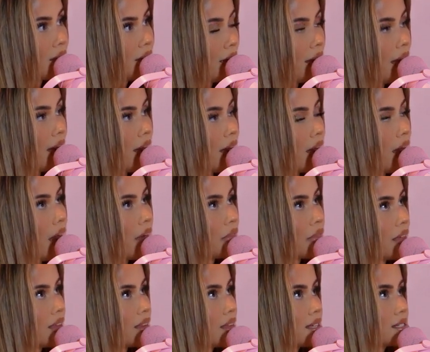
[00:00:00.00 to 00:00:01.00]
Yeah, I
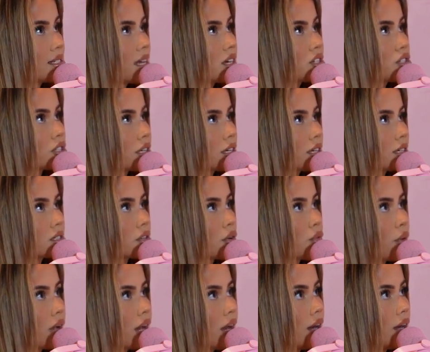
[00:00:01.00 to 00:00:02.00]
think that's actually so.
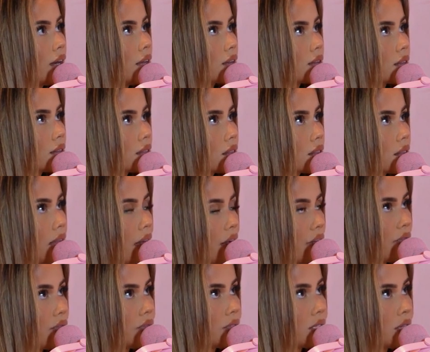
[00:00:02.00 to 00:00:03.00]
When I
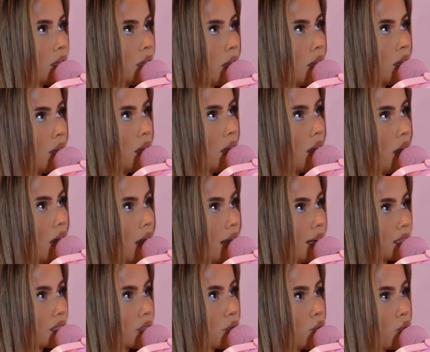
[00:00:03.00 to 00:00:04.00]
left high
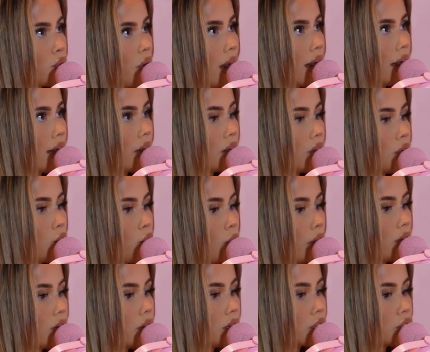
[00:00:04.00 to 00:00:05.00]
school, I
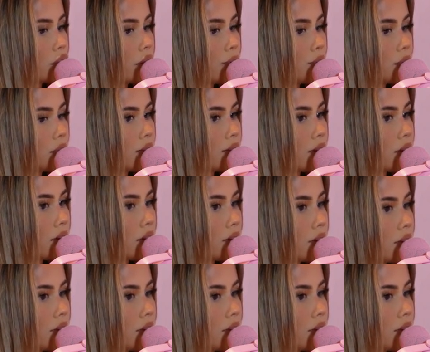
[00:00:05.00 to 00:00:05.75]
went on a trip to